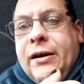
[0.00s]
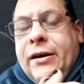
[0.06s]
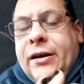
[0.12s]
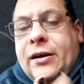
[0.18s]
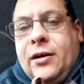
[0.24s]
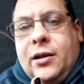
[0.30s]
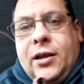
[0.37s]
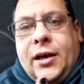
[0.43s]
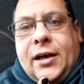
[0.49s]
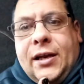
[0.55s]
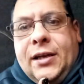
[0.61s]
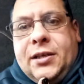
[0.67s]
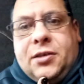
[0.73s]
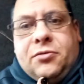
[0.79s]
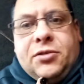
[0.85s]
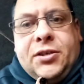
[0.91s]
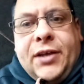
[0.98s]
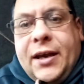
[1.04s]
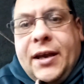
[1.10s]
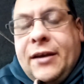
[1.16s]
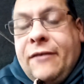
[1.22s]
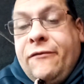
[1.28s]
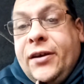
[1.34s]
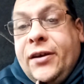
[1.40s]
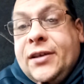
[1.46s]
like a little sink
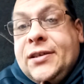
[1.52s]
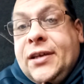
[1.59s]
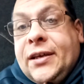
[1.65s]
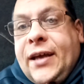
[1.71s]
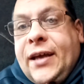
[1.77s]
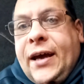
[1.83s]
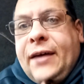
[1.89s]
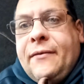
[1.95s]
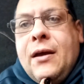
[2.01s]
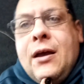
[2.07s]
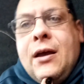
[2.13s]
and things like that.